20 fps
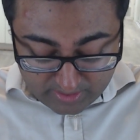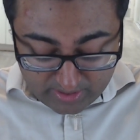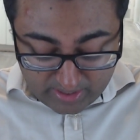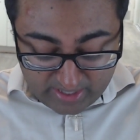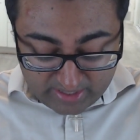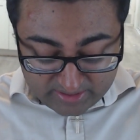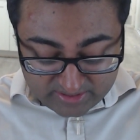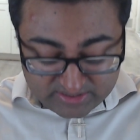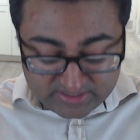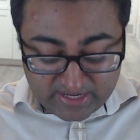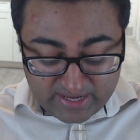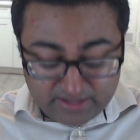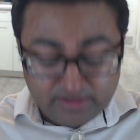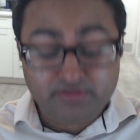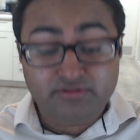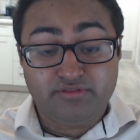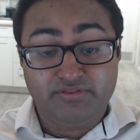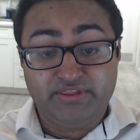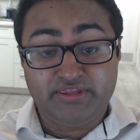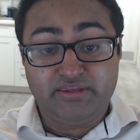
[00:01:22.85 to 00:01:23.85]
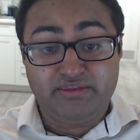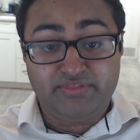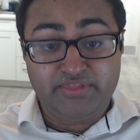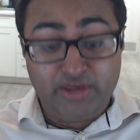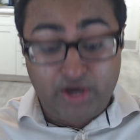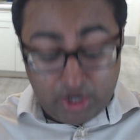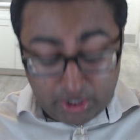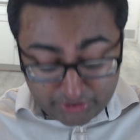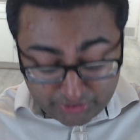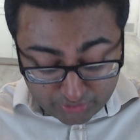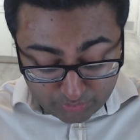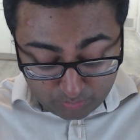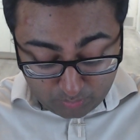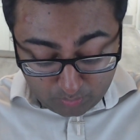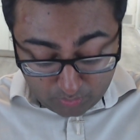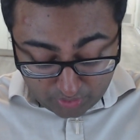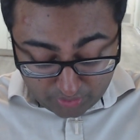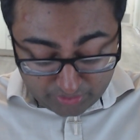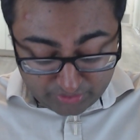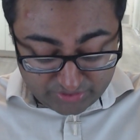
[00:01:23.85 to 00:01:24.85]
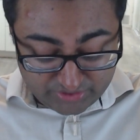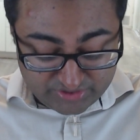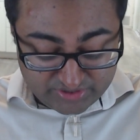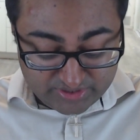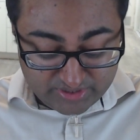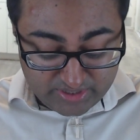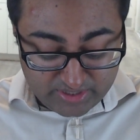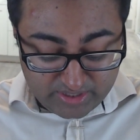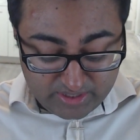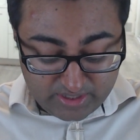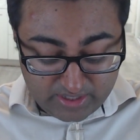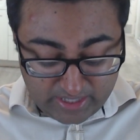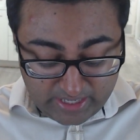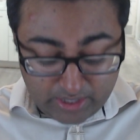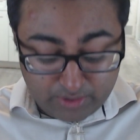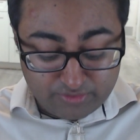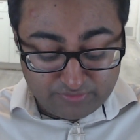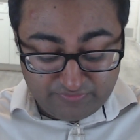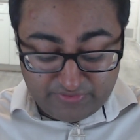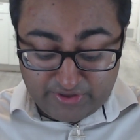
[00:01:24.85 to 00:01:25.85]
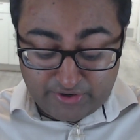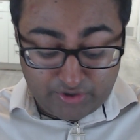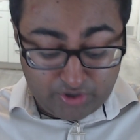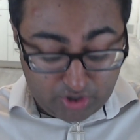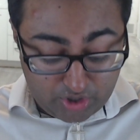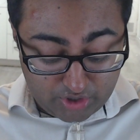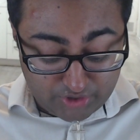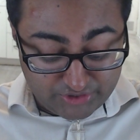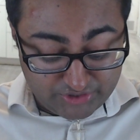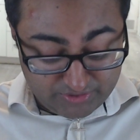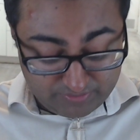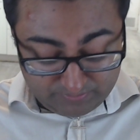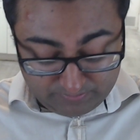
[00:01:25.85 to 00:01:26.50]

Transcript: and tell thee the utter words out of their heart?